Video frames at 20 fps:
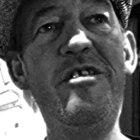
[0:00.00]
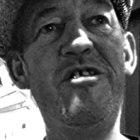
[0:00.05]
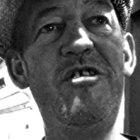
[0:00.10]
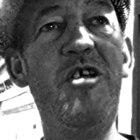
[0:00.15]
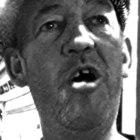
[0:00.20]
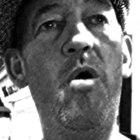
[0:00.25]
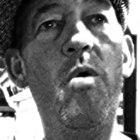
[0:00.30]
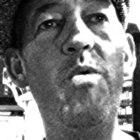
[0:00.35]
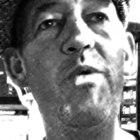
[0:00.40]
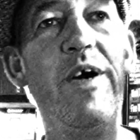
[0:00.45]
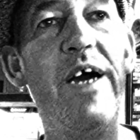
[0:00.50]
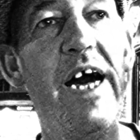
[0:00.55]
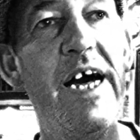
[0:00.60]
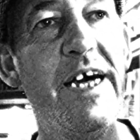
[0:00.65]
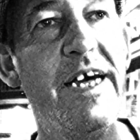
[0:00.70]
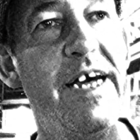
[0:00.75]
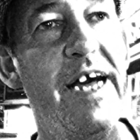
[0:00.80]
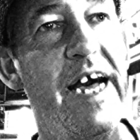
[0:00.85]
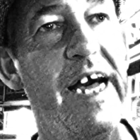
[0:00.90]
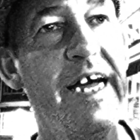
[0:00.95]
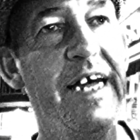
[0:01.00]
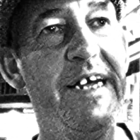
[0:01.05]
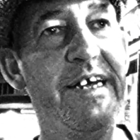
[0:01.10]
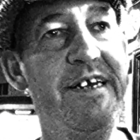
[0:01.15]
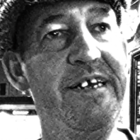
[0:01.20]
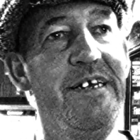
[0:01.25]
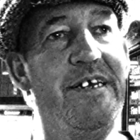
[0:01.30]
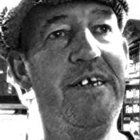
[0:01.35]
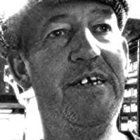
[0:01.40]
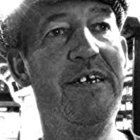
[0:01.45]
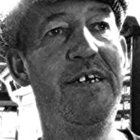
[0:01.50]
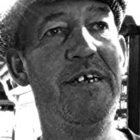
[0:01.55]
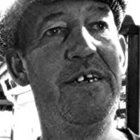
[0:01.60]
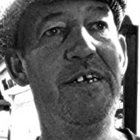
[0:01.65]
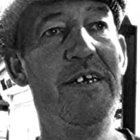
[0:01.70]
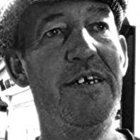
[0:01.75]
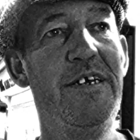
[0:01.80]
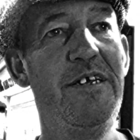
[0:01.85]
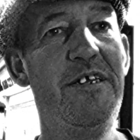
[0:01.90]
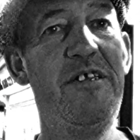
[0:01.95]
stone ganger
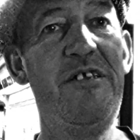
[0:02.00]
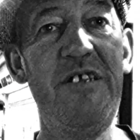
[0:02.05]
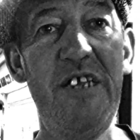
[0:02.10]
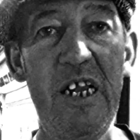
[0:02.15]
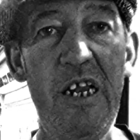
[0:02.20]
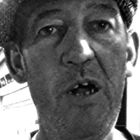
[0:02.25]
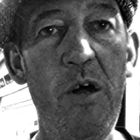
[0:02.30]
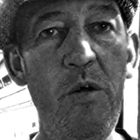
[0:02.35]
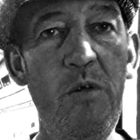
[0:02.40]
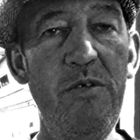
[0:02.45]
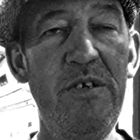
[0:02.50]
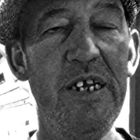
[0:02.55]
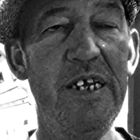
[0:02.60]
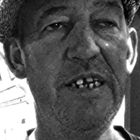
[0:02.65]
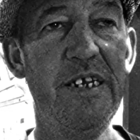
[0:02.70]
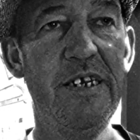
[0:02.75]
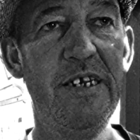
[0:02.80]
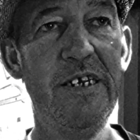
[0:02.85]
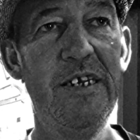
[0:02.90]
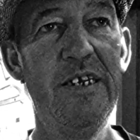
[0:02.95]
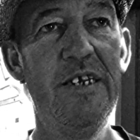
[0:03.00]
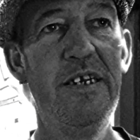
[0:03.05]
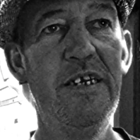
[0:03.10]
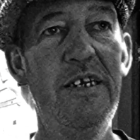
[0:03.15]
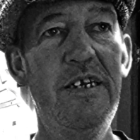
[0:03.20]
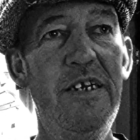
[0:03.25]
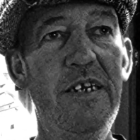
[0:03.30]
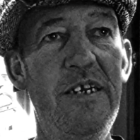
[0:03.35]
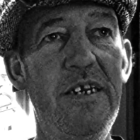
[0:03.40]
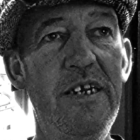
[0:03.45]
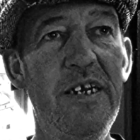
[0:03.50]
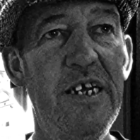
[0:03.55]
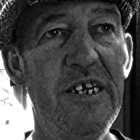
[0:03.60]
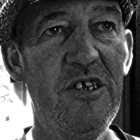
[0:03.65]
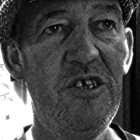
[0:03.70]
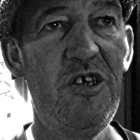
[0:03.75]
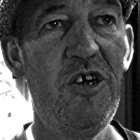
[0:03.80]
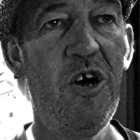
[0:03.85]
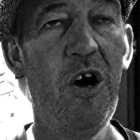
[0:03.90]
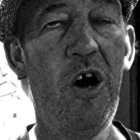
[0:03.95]
still holding
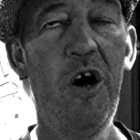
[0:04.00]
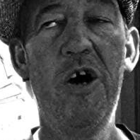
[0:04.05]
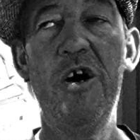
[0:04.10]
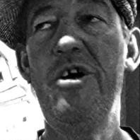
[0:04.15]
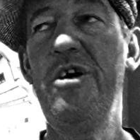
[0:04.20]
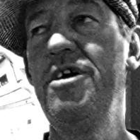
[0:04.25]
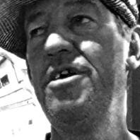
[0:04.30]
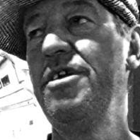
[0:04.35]
his cock.